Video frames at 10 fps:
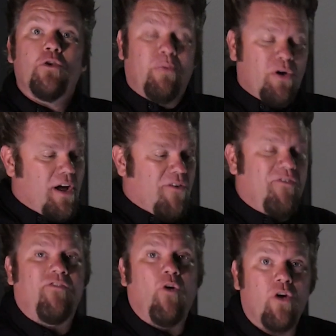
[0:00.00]
you put a
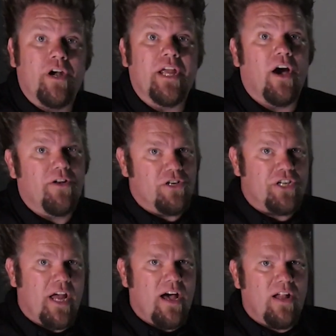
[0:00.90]
40 on your
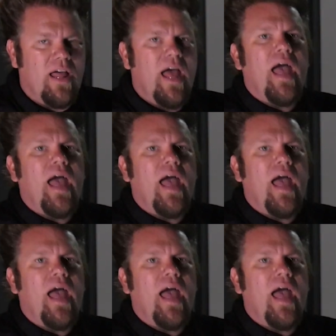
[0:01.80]
JL